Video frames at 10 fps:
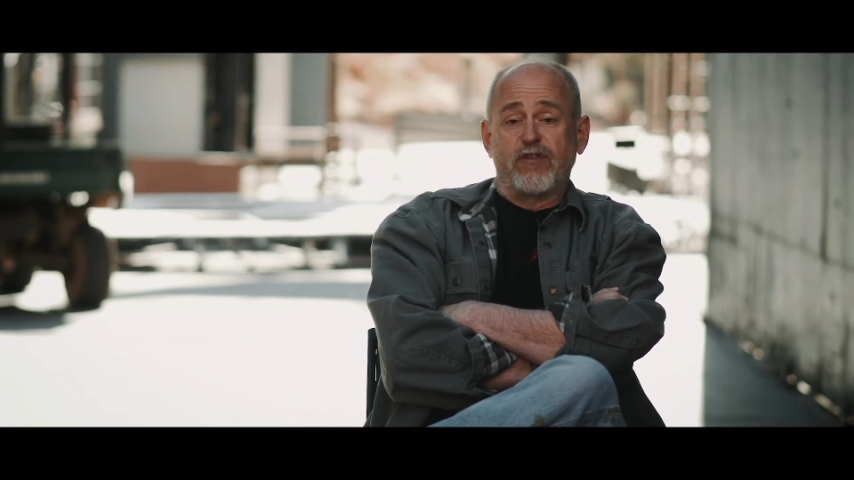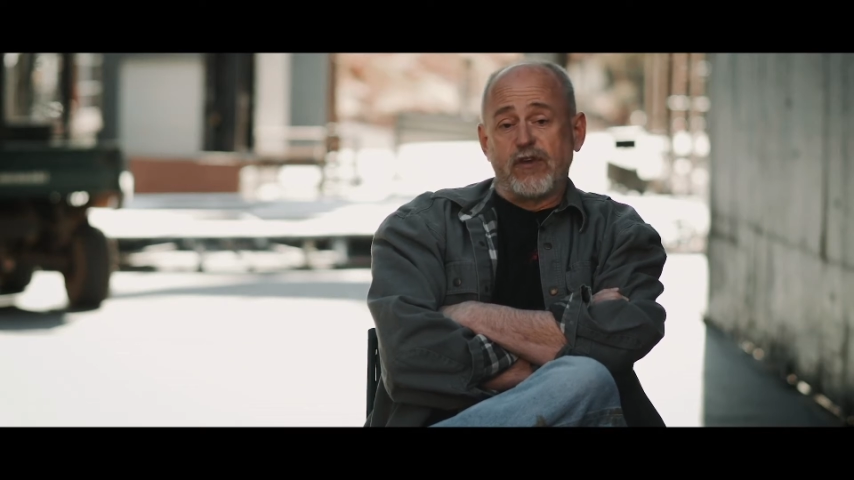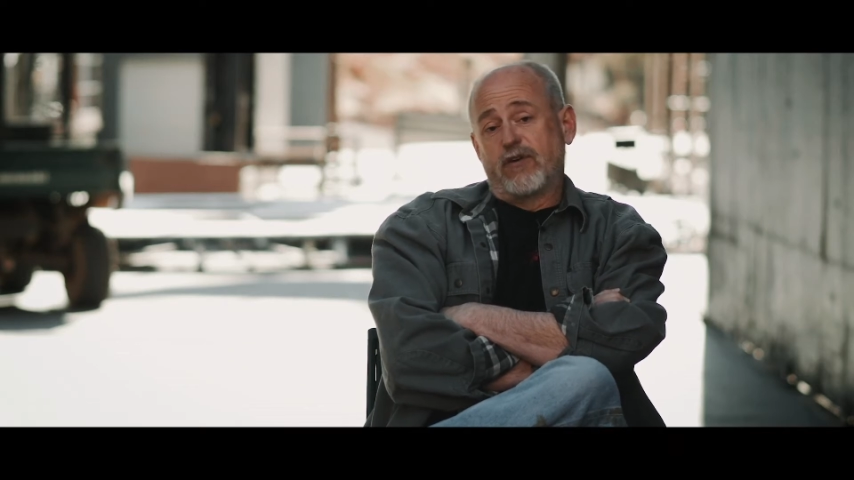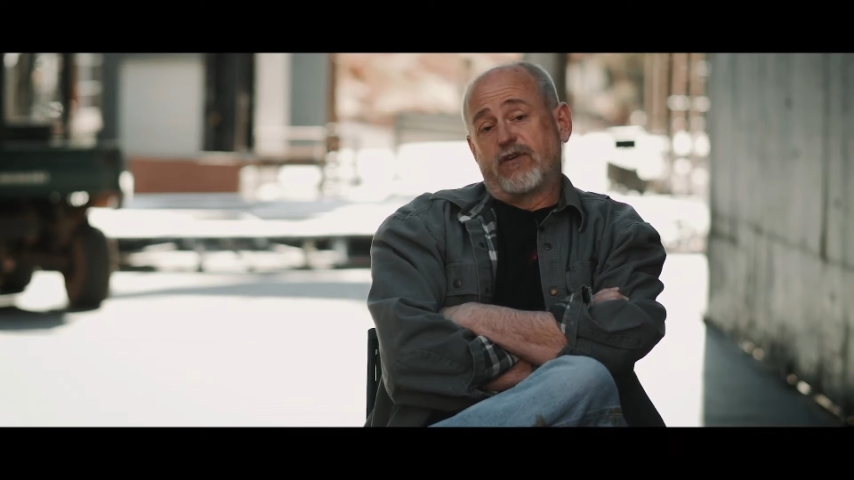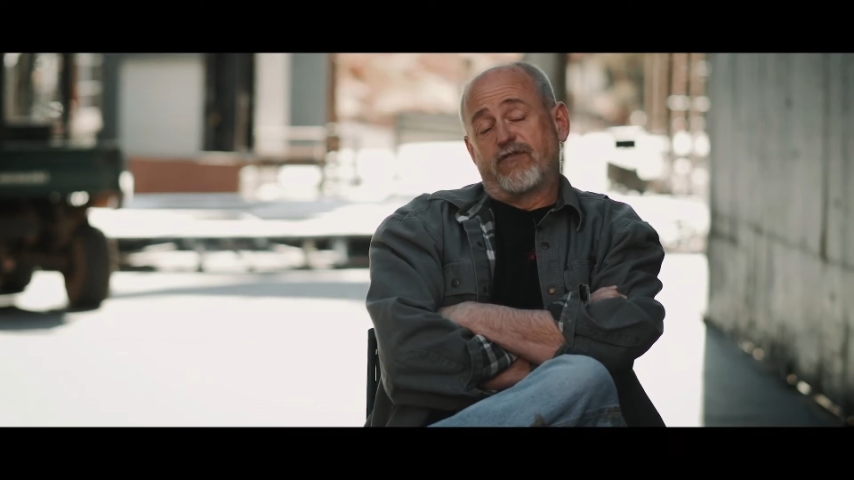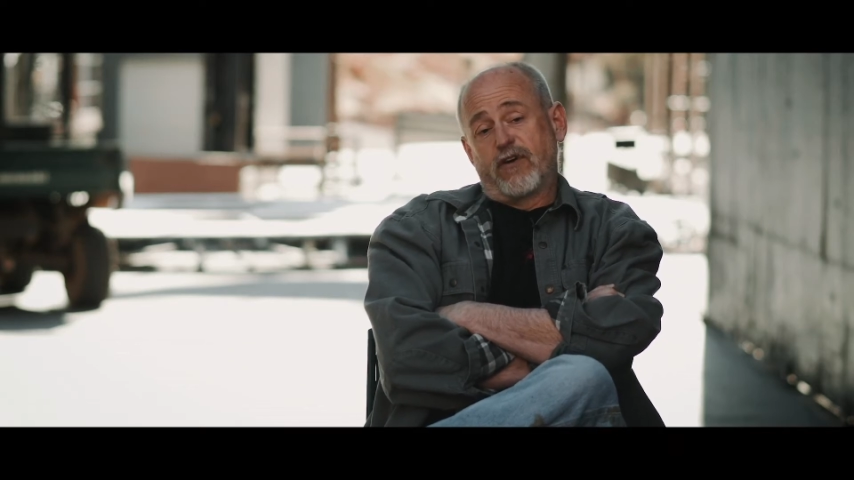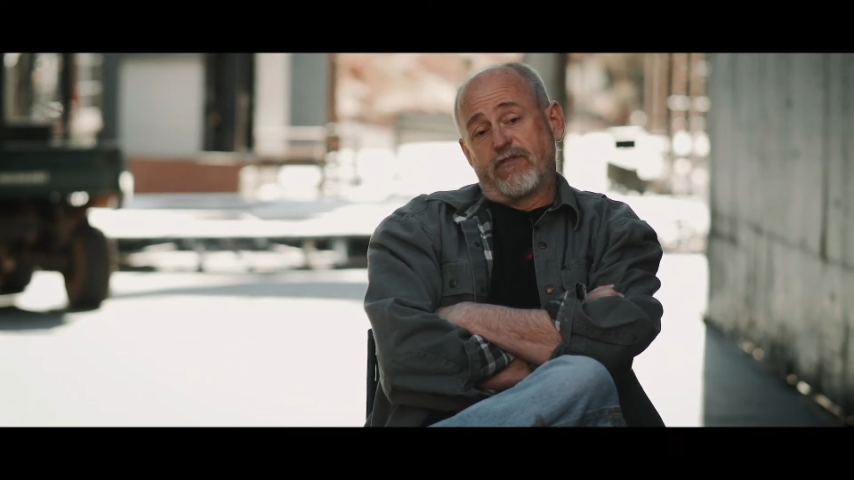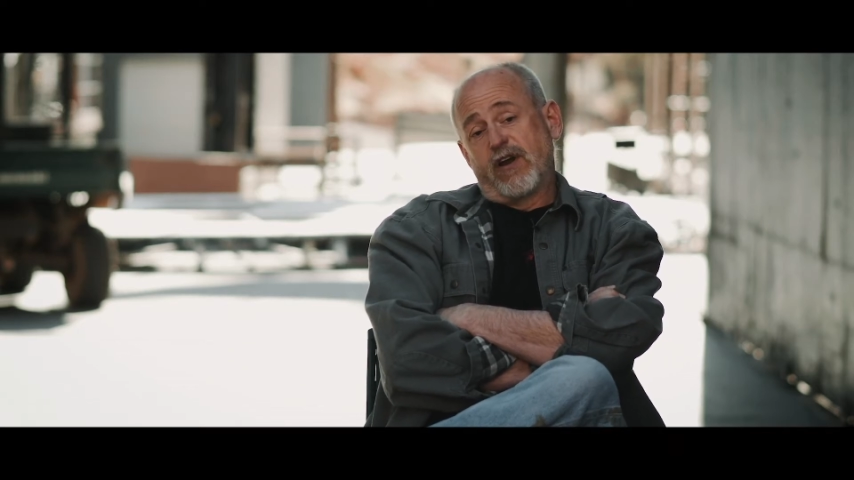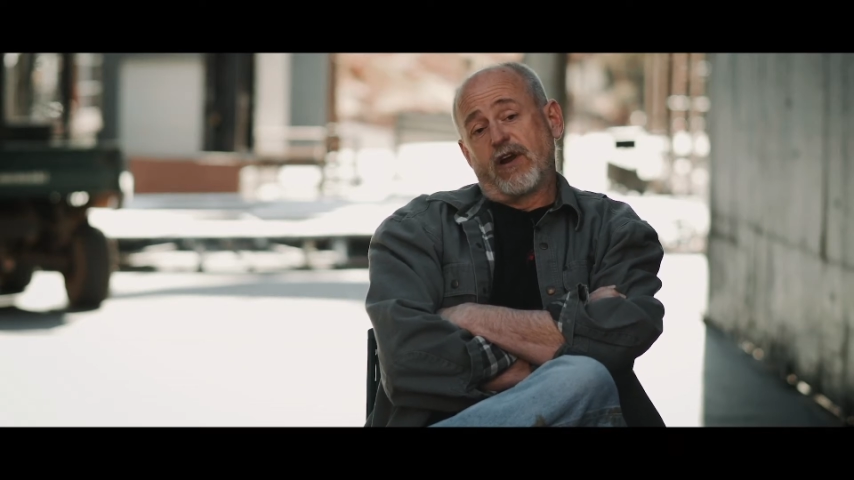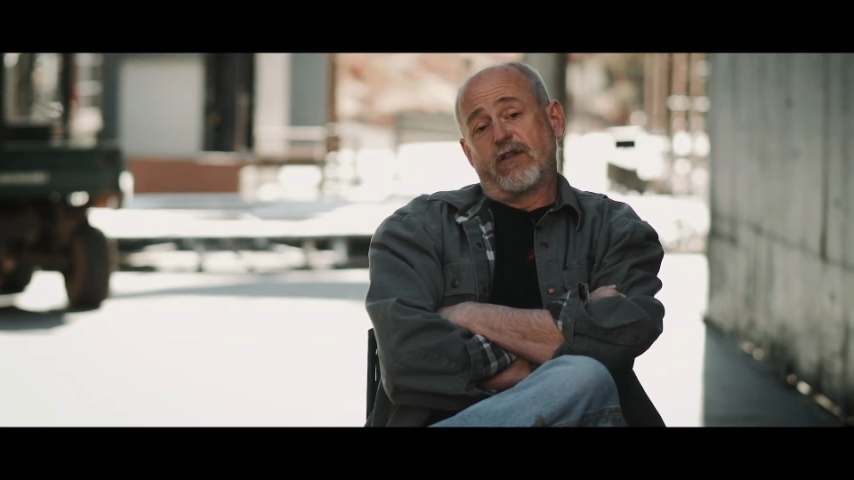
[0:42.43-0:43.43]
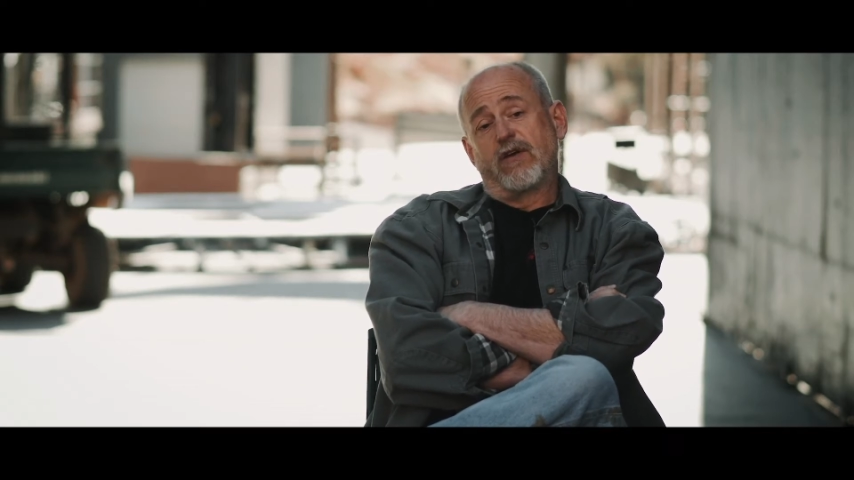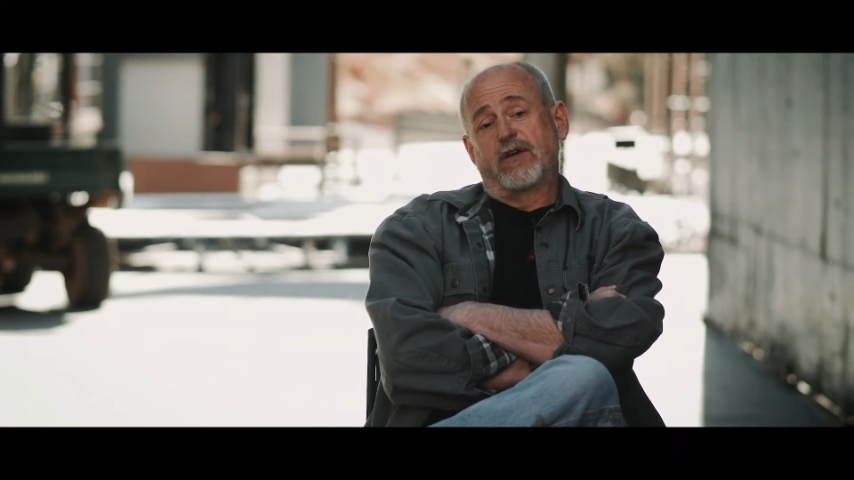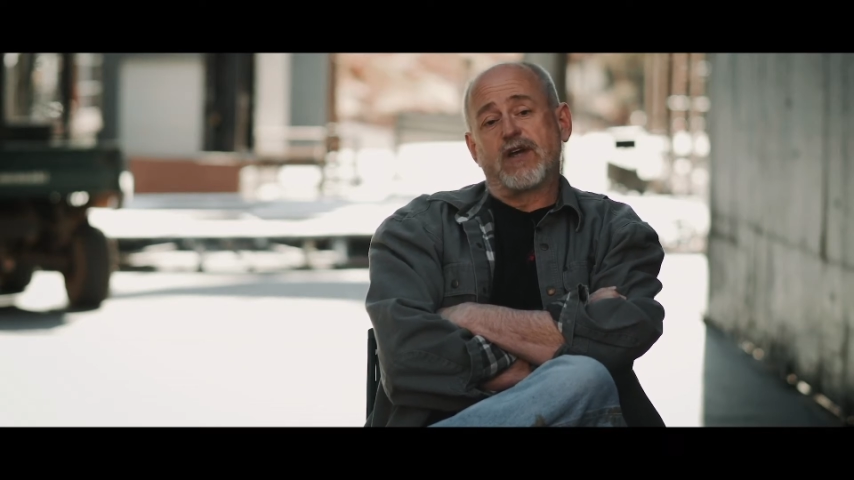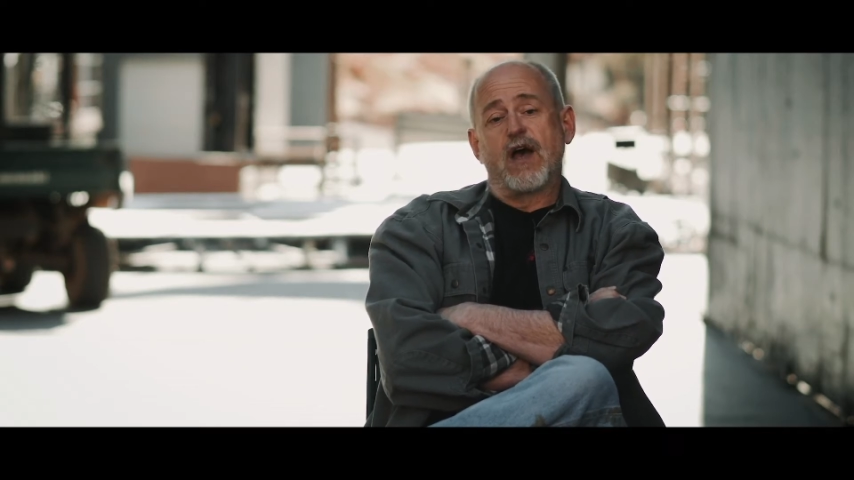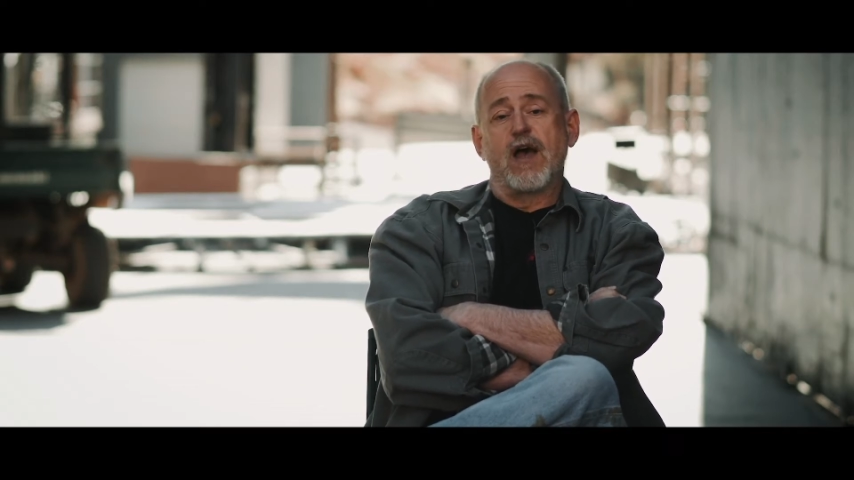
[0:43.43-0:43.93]
and theater for a very
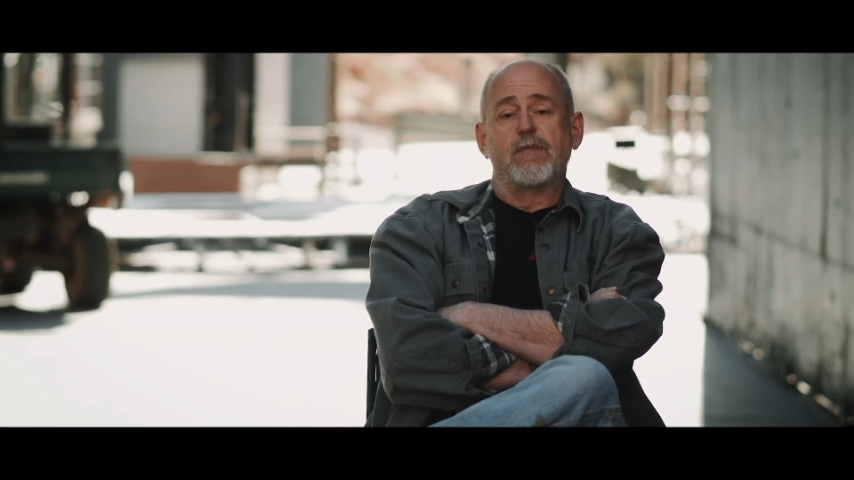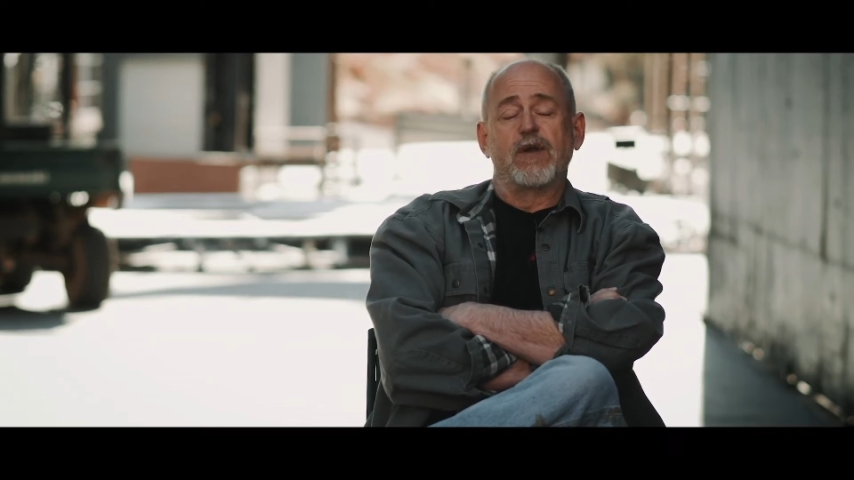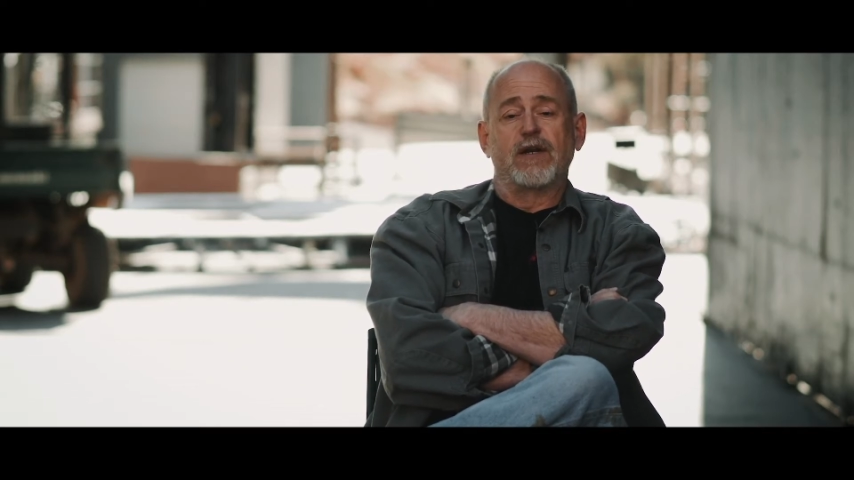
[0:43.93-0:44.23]
long time,